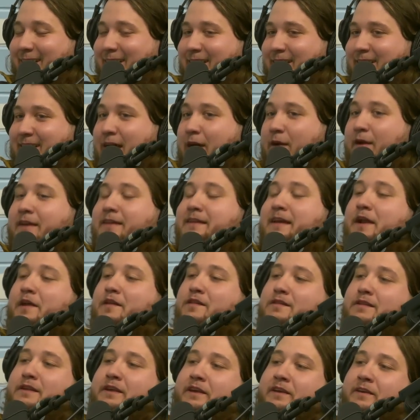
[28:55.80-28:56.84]
Down to
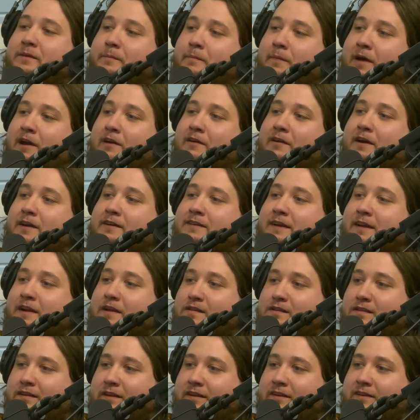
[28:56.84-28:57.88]
Tennessee, Monterey,
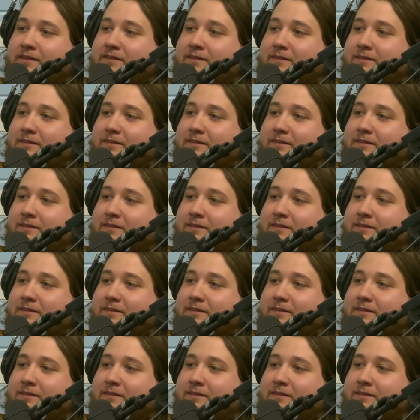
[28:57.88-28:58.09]
Tennessee. Those